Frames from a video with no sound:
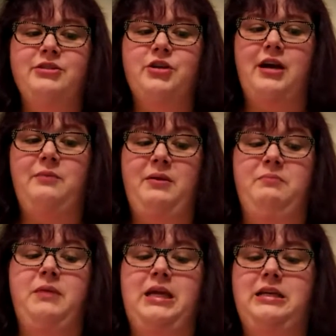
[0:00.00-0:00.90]
I was trying to be
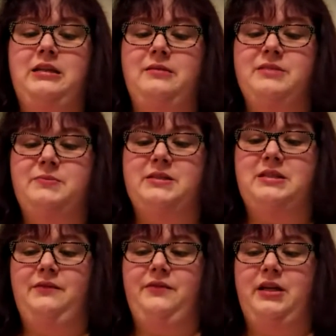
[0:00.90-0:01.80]
mean to them
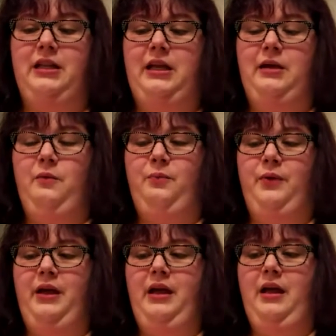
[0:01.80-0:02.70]
specifically,
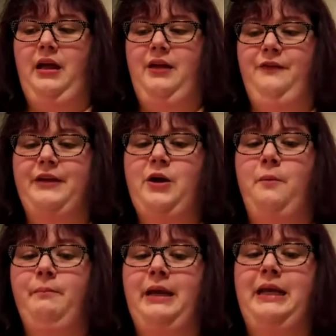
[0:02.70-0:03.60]
but if I
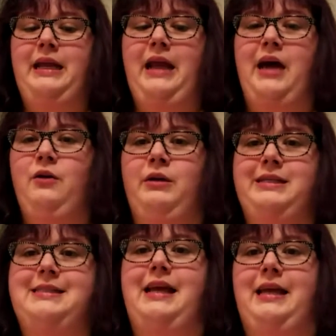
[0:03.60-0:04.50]
don't mean it, I don't want to
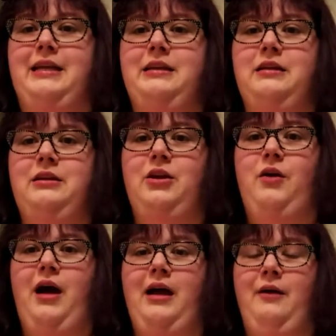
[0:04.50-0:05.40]
say it. You
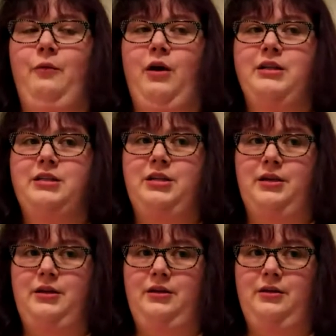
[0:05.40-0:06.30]
know, I want
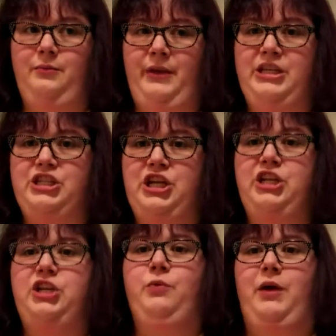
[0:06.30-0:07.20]
to be
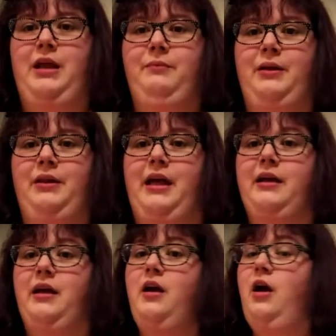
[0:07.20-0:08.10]
genuine and be
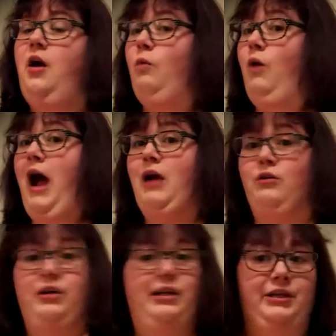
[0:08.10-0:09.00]
like, well, I
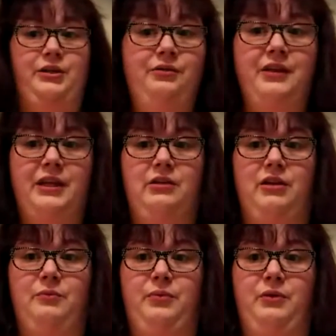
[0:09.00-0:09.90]
really do think you
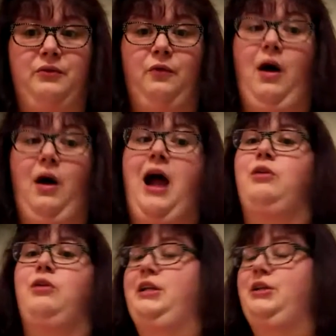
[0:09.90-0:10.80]
look beautiful. I
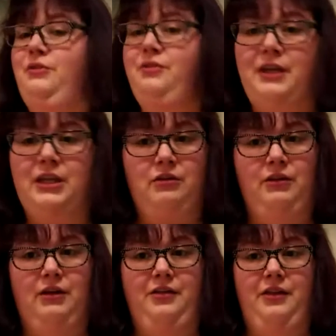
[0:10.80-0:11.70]
really do think you
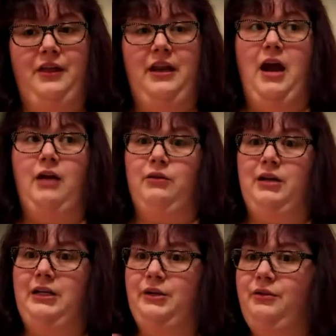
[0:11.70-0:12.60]
look thin. I
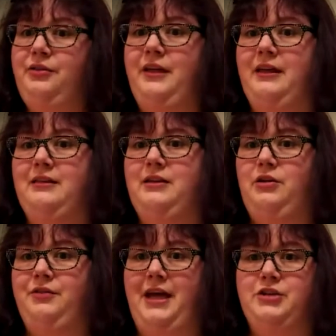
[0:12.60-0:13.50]
really do think, you
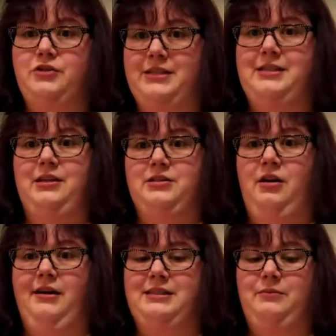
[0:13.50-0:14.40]
know, that dress looks
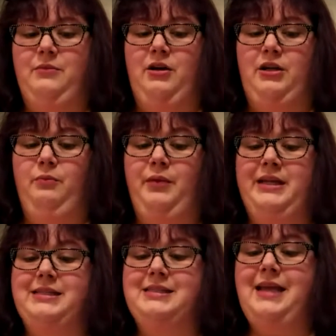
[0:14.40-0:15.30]
awesome on you. But
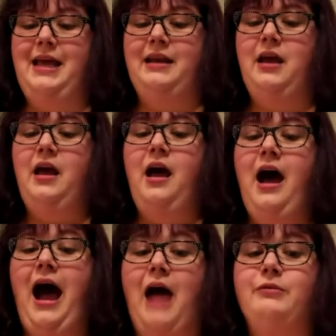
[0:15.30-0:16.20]
instead,
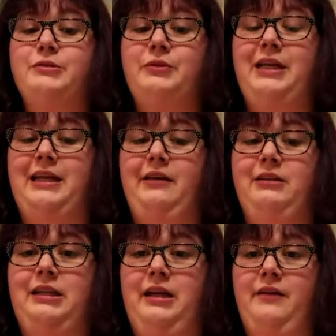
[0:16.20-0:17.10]
I was really
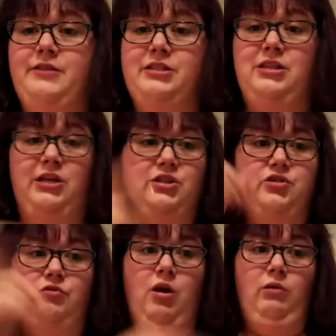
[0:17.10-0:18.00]
guilty of just like
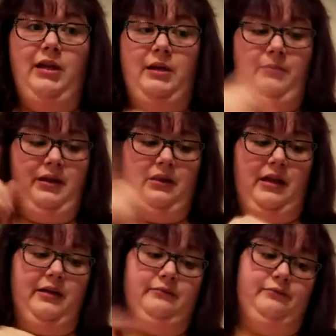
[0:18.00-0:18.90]
scrolling and being
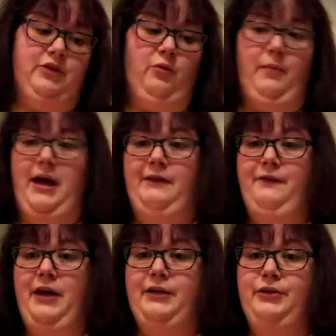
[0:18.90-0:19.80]
like, don't mind if
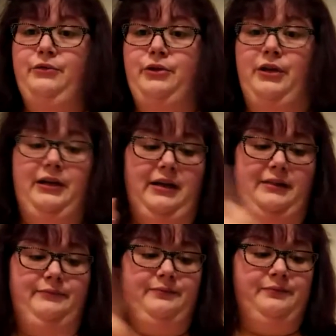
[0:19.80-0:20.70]
I do. You look
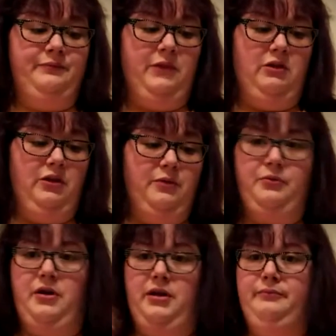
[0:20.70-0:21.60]
nice. You look
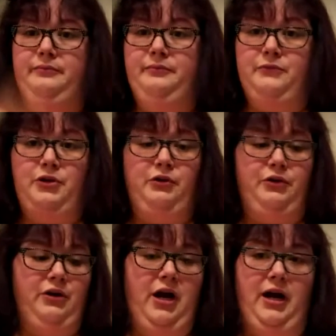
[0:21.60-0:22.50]
pretty. Girl,
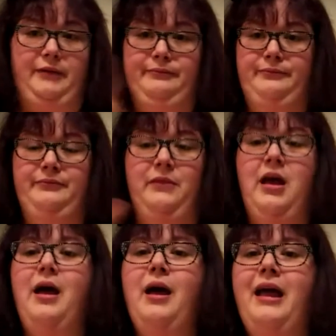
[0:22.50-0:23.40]
you're hot.
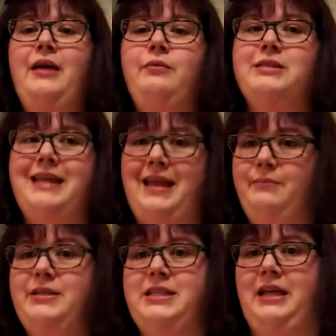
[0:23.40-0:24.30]
It was
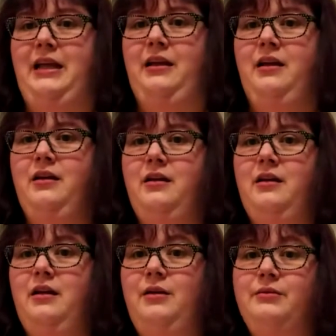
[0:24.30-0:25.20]
empty.
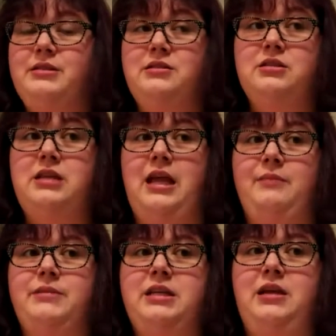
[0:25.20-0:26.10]
It was just
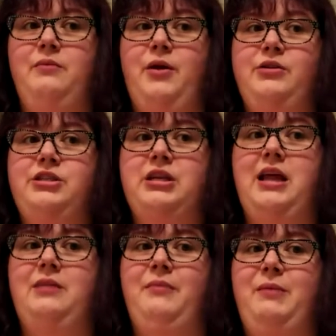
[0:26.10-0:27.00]
empty emotion,
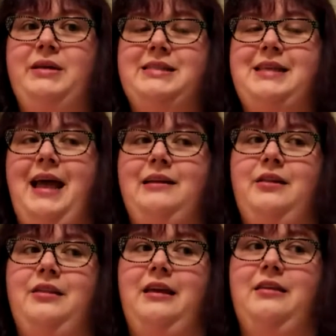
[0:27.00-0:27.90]
and it made me sad to
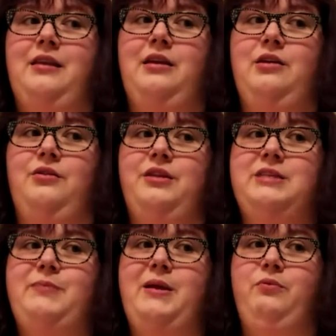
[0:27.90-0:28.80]
think that, you know,
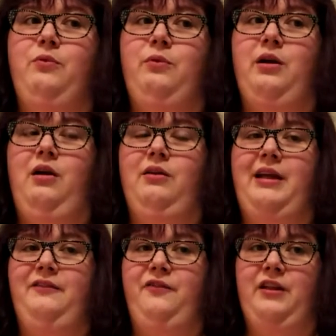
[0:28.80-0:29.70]
these people were all
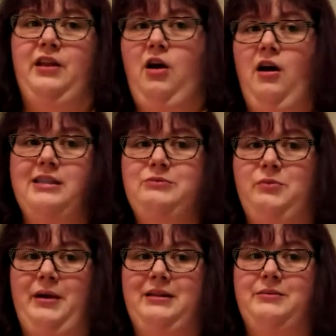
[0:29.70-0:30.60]
like feeling awesome
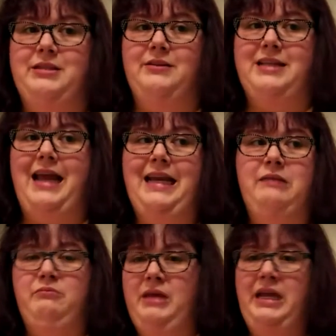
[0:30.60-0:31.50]
about themselves, and I
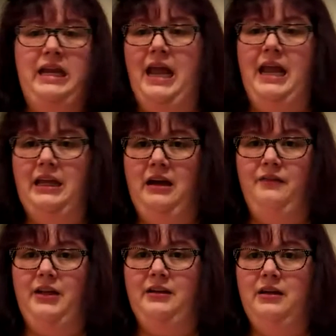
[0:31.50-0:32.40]
didn't mean any of
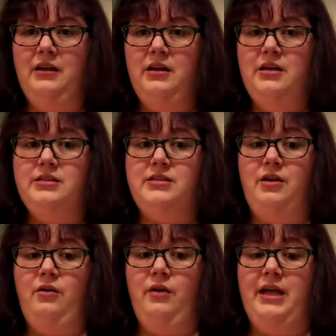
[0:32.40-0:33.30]
it.
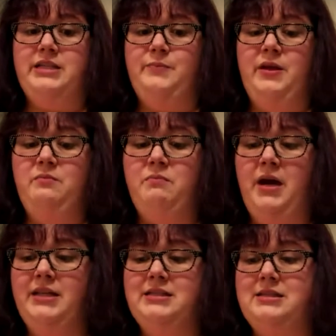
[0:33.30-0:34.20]
So it's been
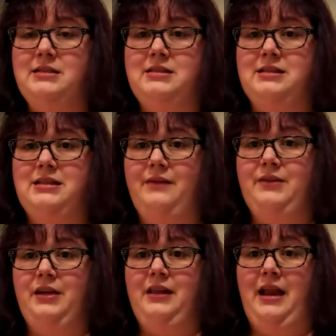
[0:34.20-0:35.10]
months since I've
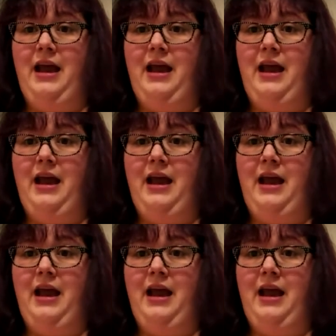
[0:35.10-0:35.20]
done that.